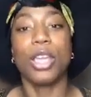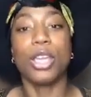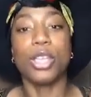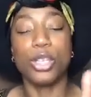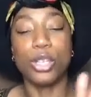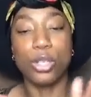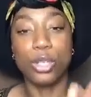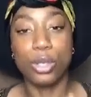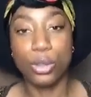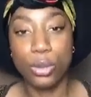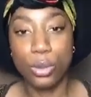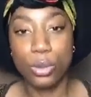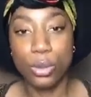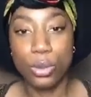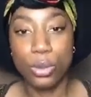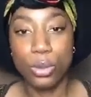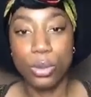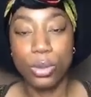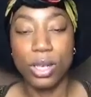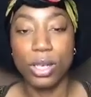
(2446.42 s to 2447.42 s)

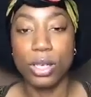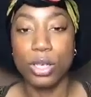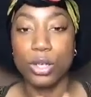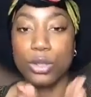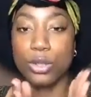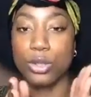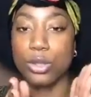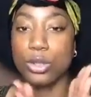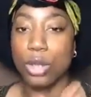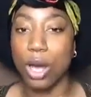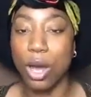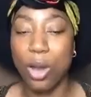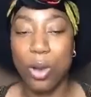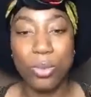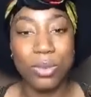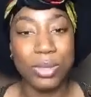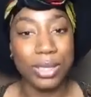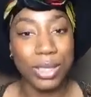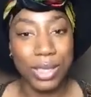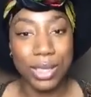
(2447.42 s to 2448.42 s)
You
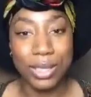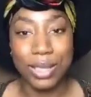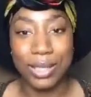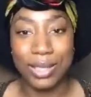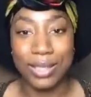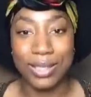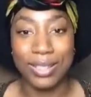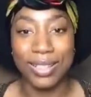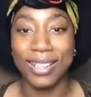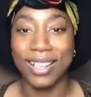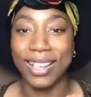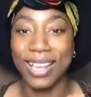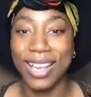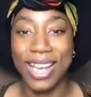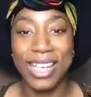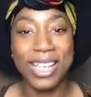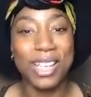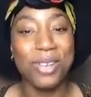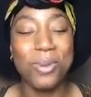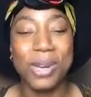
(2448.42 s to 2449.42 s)
don't need
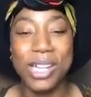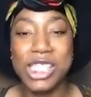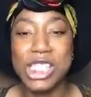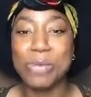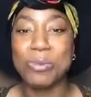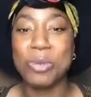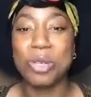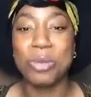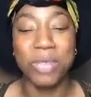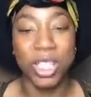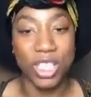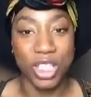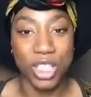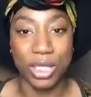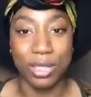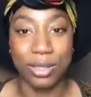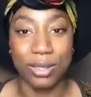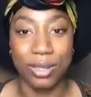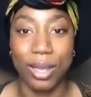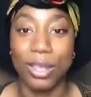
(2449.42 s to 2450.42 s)
anyone's
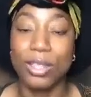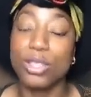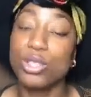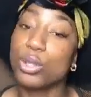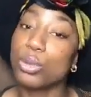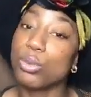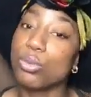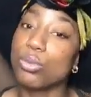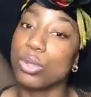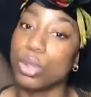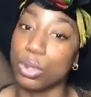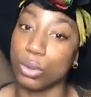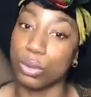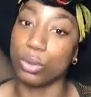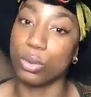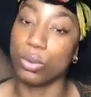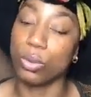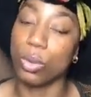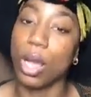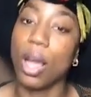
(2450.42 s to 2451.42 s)
permission to
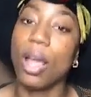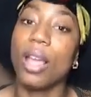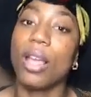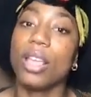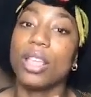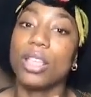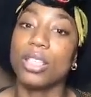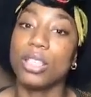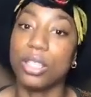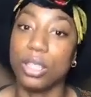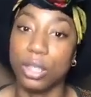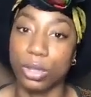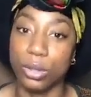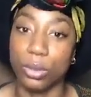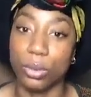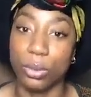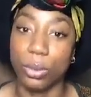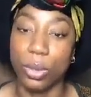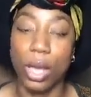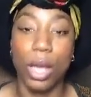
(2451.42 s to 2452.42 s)
do
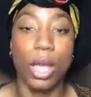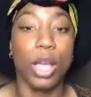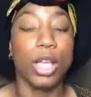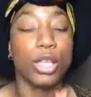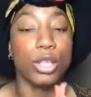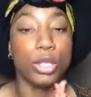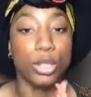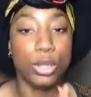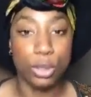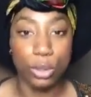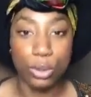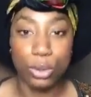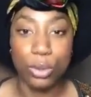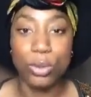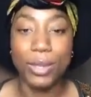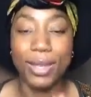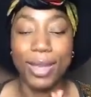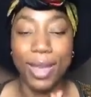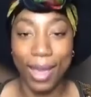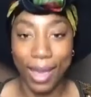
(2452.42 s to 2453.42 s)
you.
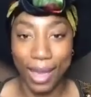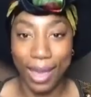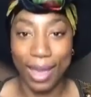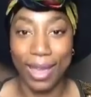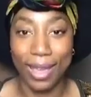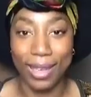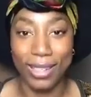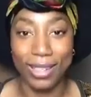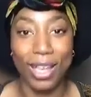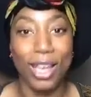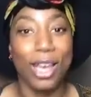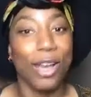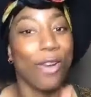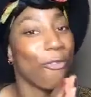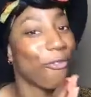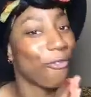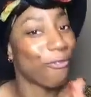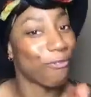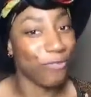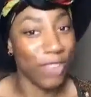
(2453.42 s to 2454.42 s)
You can
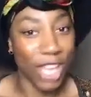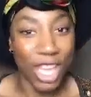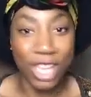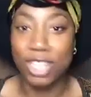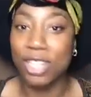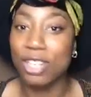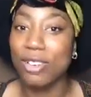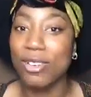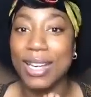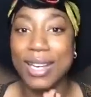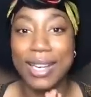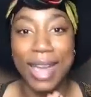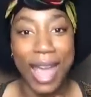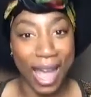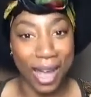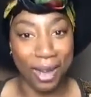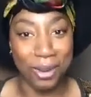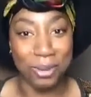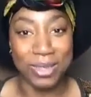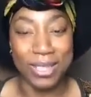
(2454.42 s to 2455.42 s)
figure it
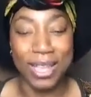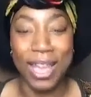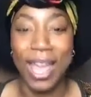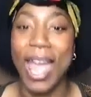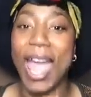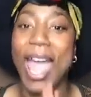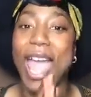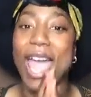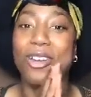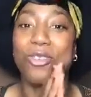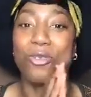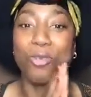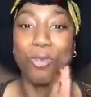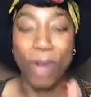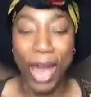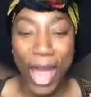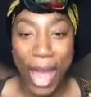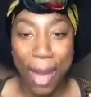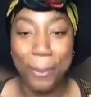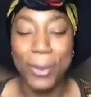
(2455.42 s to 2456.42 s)
out and
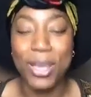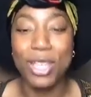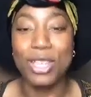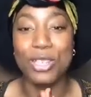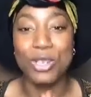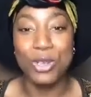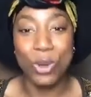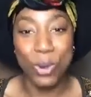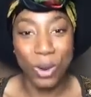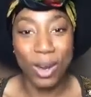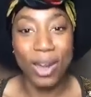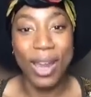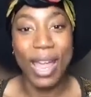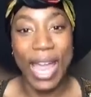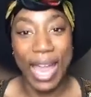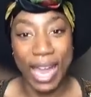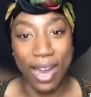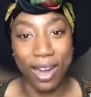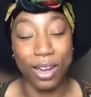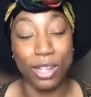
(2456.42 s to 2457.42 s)
wrap your
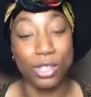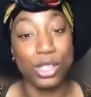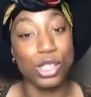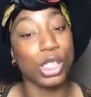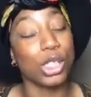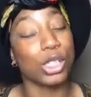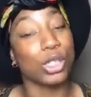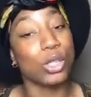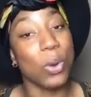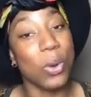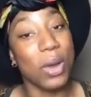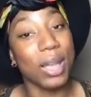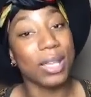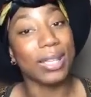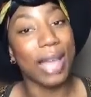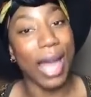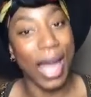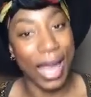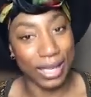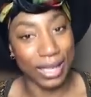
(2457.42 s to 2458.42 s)
hair to
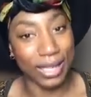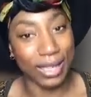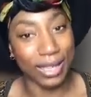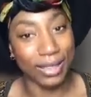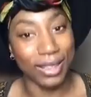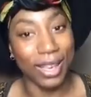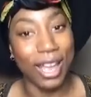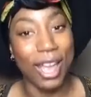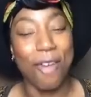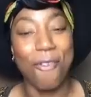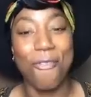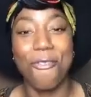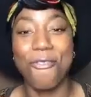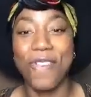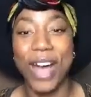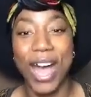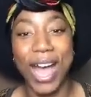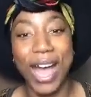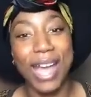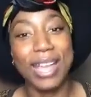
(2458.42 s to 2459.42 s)
your liking.
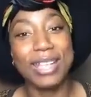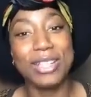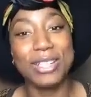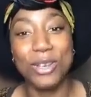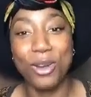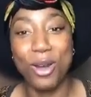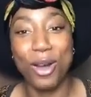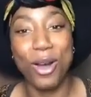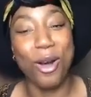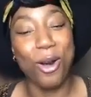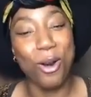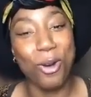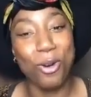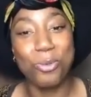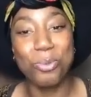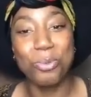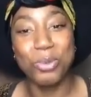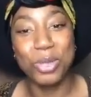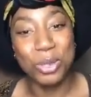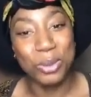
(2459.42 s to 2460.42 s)
Find your
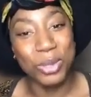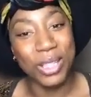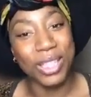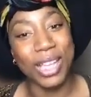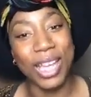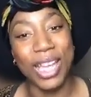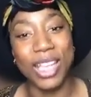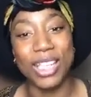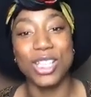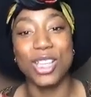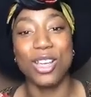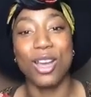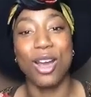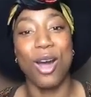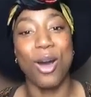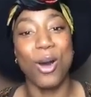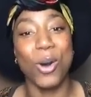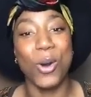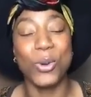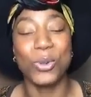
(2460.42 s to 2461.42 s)
own beauty in
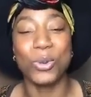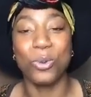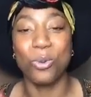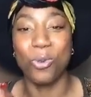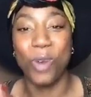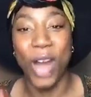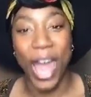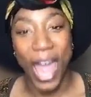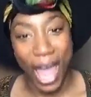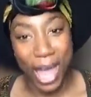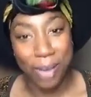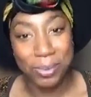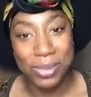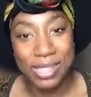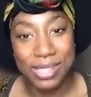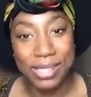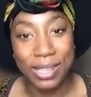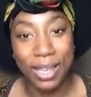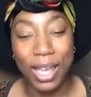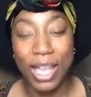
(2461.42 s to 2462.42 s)
your own
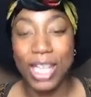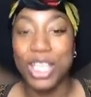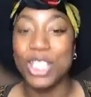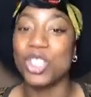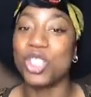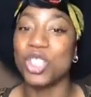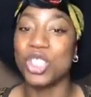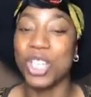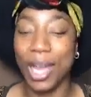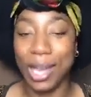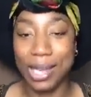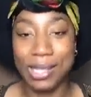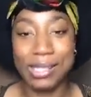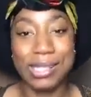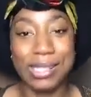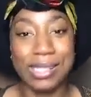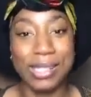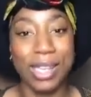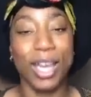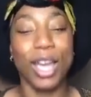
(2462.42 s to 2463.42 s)
wraps.
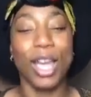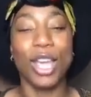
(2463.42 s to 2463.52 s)
Just